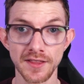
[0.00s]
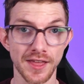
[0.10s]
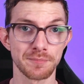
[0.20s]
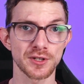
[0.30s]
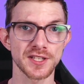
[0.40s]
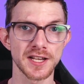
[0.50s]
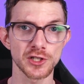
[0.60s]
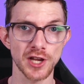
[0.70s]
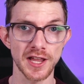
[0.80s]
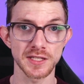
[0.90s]
That
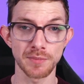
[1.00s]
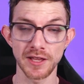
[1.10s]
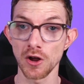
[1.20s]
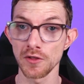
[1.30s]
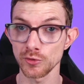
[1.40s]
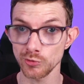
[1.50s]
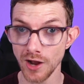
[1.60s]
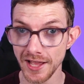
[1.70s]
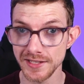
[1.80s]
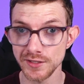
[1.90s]
percentage has been on the
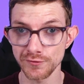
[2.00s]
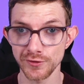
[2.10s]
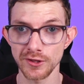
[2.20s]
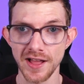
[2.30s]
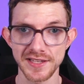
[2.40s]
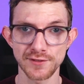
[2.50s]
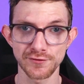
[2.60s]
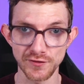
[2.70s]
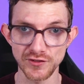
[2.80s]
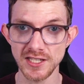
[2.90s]
rise for the last
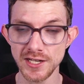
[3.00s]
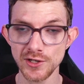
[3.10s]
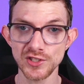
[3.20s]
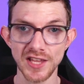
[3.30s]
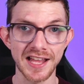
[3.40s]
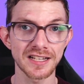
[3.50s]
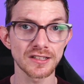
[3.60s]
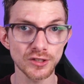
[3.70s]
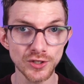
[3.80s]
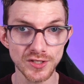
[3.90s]
fifty years, and it
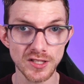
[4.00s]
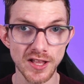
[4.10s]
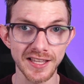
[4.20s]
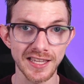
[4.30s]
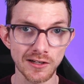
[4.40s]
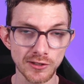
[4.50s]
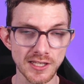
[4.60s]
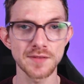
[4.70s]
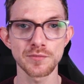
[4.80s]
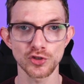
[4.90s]
looks like it'll
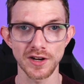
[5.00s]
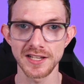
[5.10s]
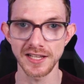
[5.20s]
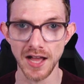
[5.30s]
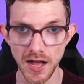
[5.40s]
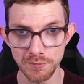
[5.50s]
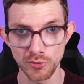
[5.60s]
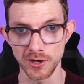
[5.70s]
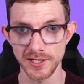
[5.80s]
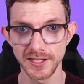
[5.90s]
keep trending
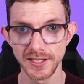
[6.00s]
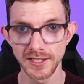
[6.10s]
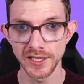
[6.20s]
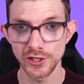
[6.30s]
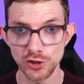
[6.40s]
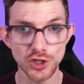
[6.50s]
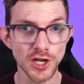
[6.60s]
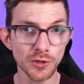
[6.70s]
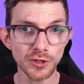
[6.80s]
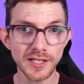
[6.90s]
upward.
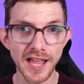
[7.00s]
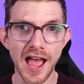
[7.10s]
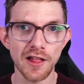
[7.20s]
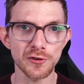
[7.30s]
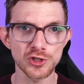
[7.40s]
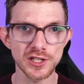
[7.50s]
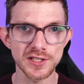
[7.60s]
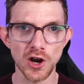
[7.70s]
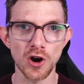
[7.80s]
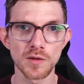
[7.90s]
Generally,
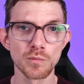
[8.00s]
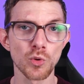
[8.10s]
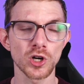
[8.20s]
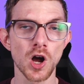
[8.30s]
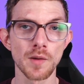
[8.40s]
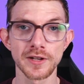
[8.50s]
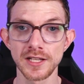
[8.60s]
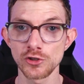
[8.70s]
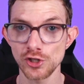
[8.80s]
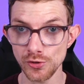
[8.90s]
allergies are more common
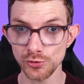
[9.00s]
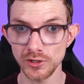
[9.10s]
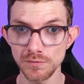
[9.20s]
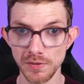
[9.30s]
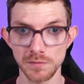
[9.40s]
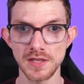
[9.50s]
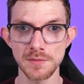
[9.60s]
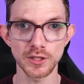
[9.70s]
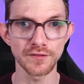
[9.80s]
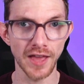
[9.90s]
in children, but
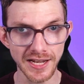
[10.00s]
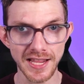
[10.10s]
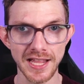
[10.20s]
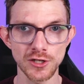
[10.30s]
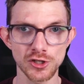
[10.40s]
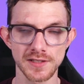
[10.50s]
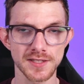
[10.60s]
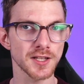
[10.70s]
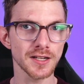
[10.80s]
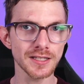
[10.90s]
people of any age can
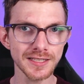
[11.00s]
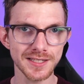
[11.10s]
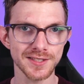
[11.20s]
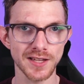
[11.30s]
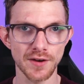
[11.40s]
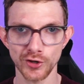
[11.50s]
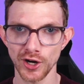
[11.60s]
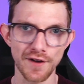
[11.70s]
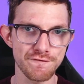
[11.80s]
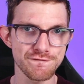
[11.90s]
suddenly discover
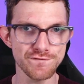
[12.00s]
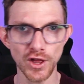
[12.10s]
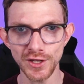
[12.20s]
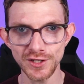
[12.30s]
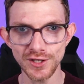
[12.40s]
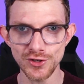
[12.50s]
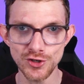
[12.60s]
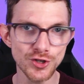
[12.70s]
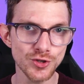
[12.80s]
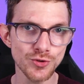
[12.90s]
a fun
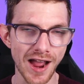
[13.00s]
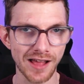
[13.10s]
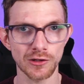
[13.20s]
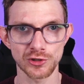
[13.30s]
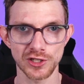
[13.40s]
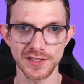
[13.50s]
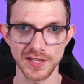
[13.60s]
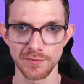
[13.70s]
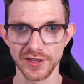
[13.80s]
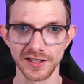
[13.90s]
new allergy to
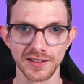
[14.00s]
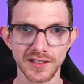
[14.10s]
something.